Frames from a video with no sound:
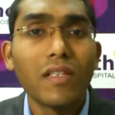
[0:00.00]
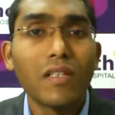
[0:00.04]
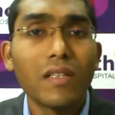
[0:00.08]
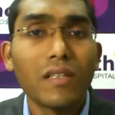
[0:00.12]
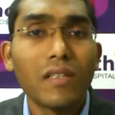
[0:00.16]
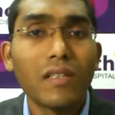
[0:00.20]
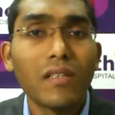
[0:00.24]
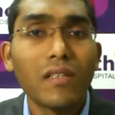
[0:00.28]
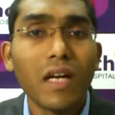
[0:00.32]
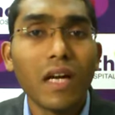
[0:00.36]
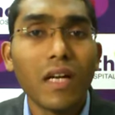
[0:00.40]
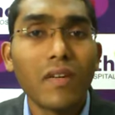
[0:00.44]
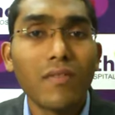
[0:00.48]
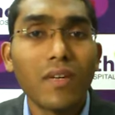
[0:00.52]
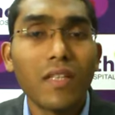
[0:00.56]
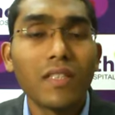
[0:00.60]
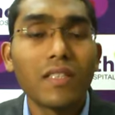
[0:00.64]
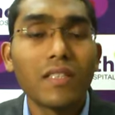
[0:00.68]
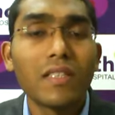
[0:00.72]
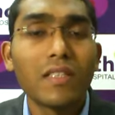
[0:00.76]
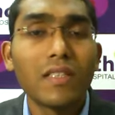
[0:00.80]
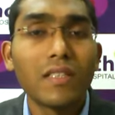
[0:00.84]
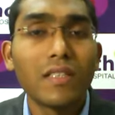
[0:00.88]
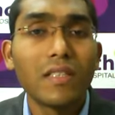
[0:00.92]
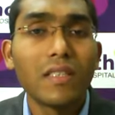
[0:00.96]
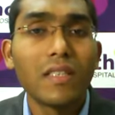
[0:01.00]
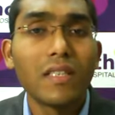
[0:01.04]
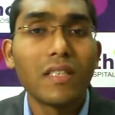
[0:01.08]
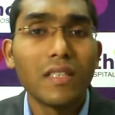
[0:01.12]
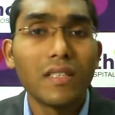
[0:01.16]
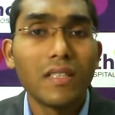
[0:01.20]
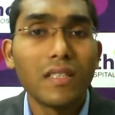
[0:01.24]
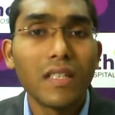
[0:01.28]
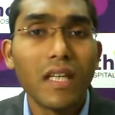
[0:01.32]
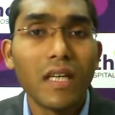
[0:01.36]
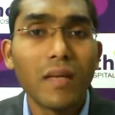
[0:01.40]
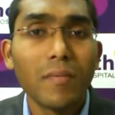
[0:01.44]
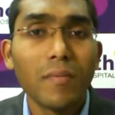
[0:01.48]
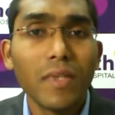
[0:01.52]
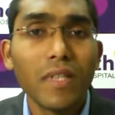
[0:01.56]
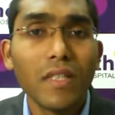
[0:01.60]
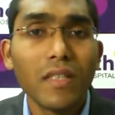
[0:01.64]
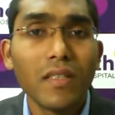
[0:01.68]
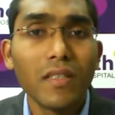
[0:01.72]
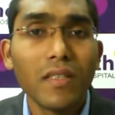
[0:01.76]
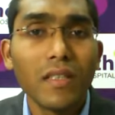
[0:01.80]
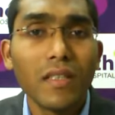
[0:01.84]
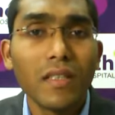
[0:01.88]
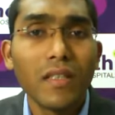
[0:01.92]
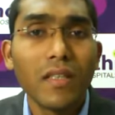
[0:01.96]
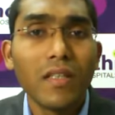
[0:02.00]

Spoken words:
advances in these therapies.